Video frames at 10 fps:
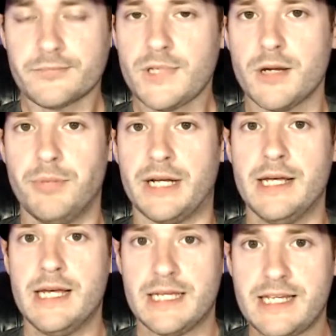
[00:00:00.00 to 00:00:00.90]
But
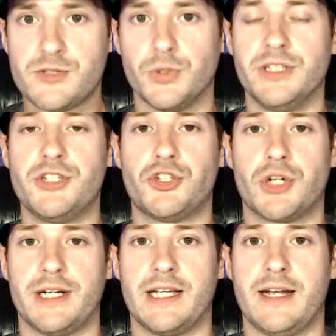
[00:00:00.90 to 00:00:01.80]
he's really just trying
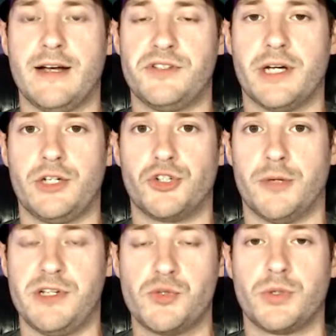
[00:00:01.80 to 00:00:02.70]
to get an outside trip.
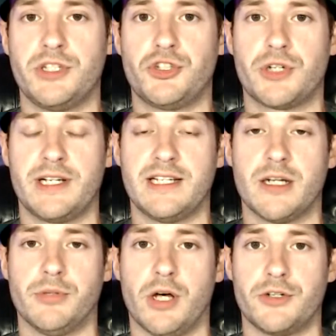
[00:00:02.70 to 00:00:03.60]
He's really just trying to get
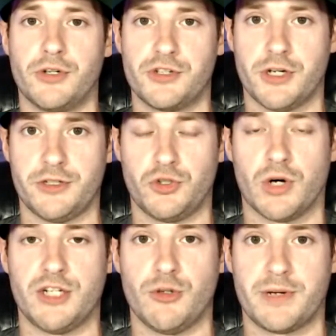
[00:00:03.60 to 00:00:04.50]
double underhooks on you,
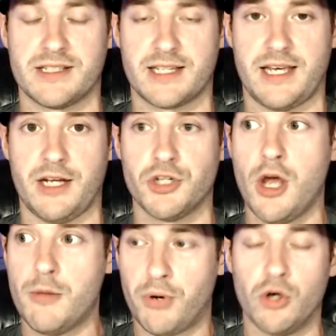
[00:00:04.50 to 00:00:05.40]
grind you up against the cage,
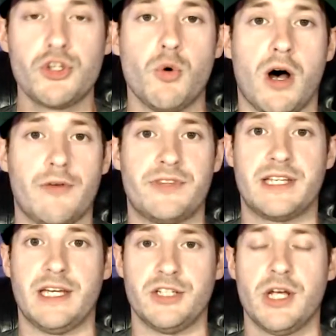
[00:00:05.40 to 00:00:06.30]
pull you off the
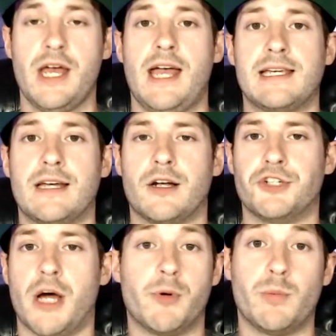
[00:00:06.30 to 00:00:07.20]
cage, and get on
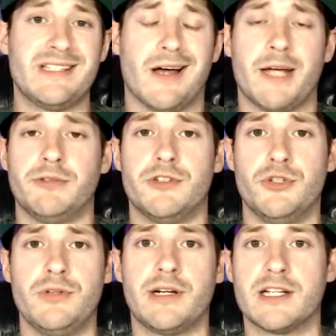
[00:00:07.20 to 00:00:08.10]
top. And when he's not able to do
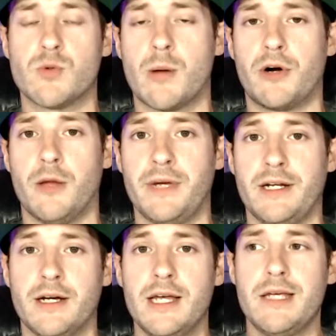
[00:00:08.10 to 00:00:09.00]
that against Weber
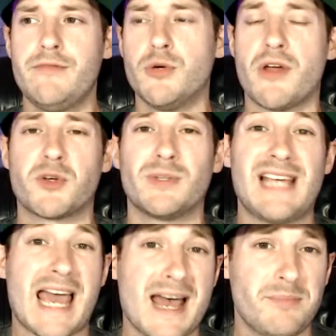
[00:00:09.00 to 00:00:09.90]
Almeida, even though nothing really
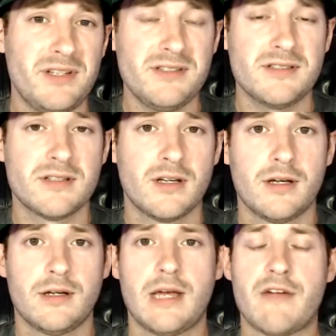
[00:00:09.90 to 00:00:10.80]
happens,
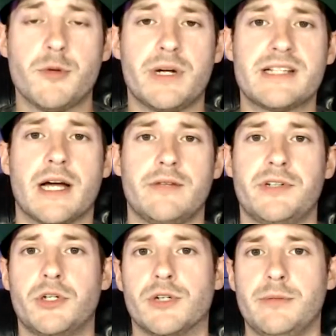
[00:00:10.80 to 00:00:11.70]
everybody's kind of in
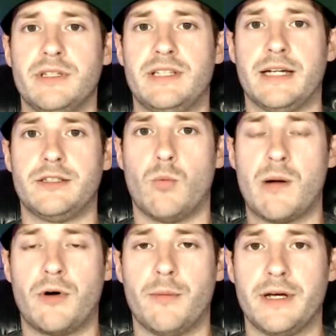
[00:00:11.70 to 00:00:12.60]
agreement that
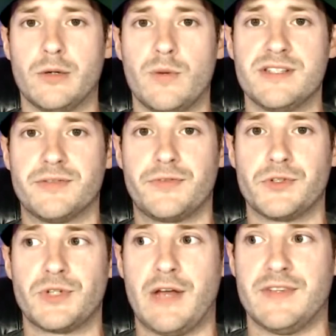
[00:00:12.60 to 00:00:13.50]
Weber Almeida wins the first
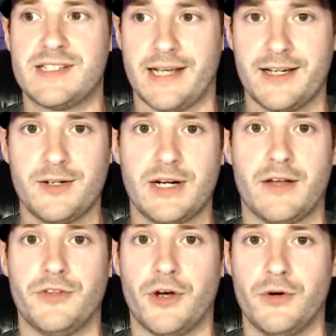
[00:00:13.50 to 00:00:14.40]
round. The second
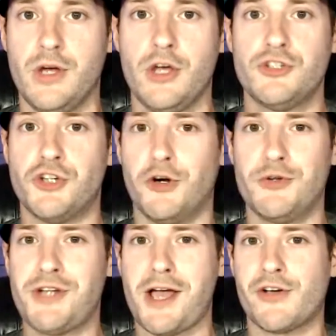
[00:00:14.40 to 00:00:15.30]
round, though, Soto's
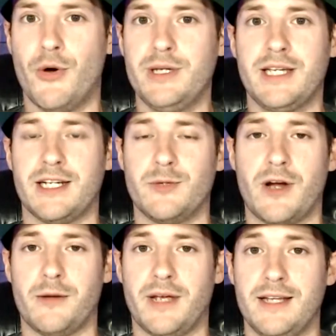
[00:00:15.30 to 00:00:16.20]
not going
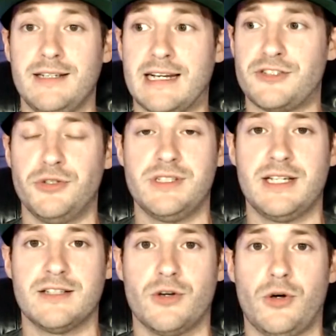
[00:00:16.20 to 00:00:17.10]
anywhere, man. And as soon as he
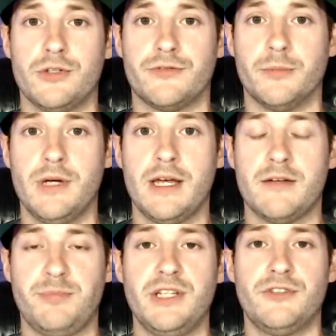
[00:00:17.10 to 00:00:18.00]
gets a hold of him and
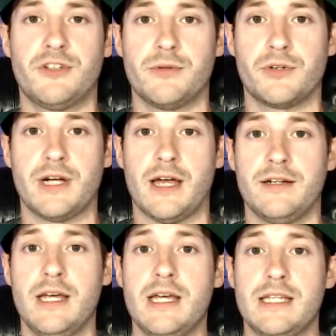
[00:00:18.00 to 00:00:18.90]
peels him to the ground,
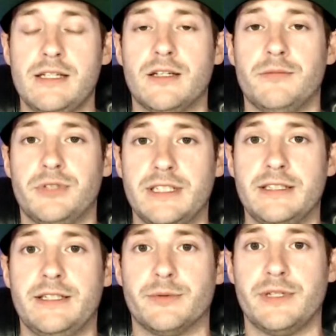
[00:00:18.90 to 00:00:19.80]
he
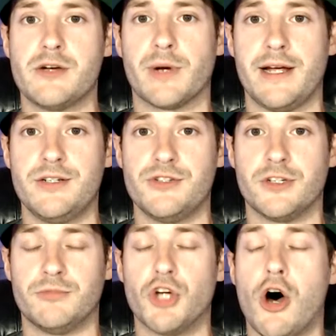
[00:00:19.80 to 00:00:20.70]
completely rearranges
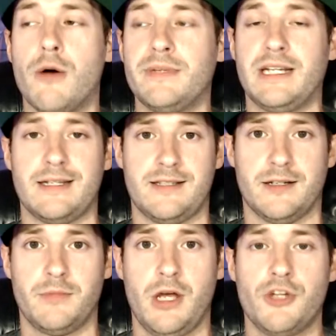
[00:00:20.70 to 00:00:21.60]
him, dominates him,
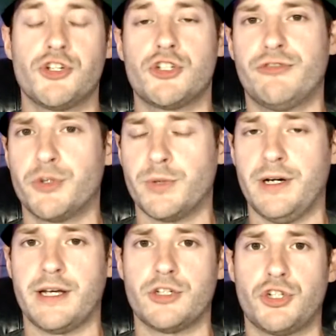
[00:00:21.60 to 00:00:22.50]
searches for the rear
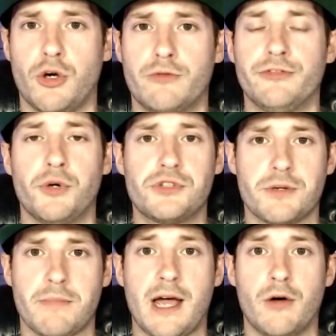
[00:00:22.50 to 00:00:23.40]
naked choke, floats to
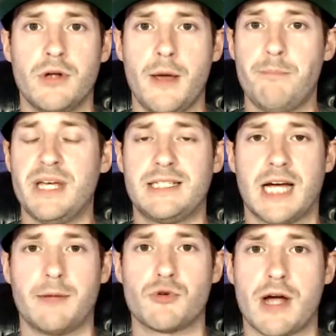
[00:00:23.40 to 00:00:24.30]
mount,
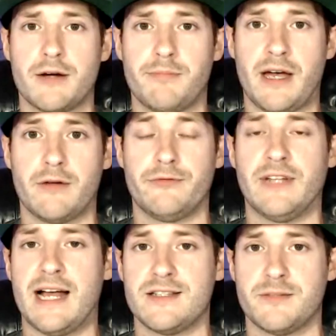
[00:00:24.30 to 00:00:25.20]
big-time ground and pound,
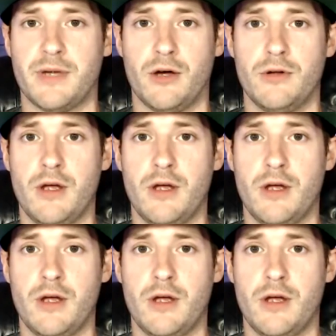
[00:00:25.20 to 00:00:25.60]
flattens him out,